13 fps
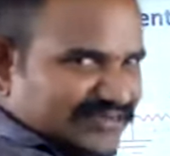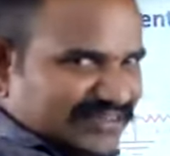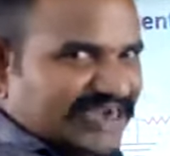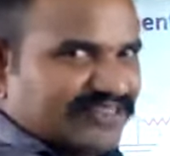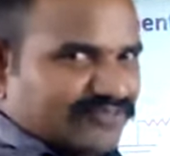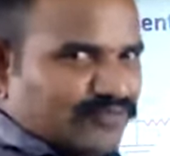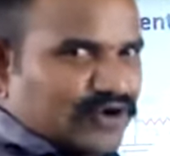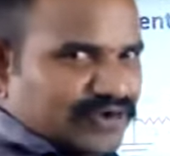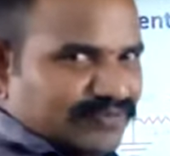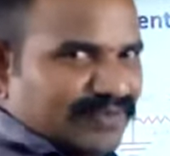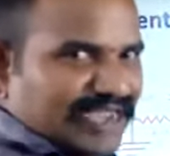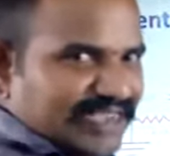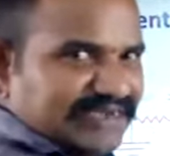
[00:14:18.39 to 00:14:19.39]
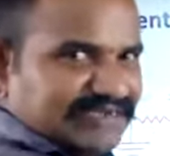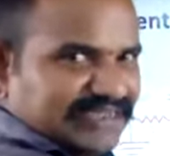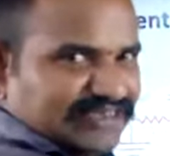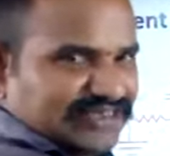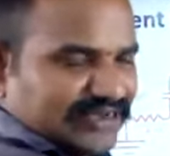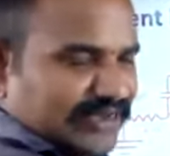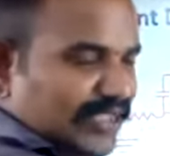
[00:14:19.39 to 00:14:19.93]
That is what my
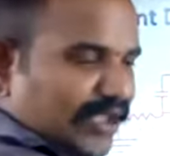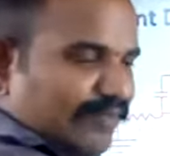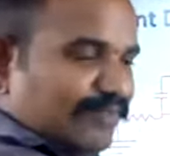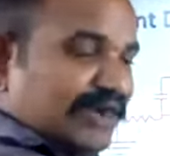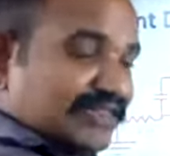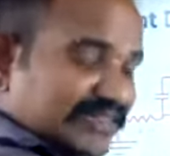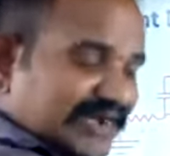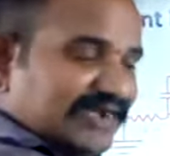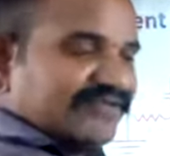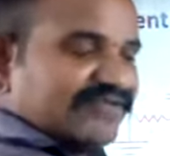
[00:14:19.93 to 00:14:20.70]
intention. But that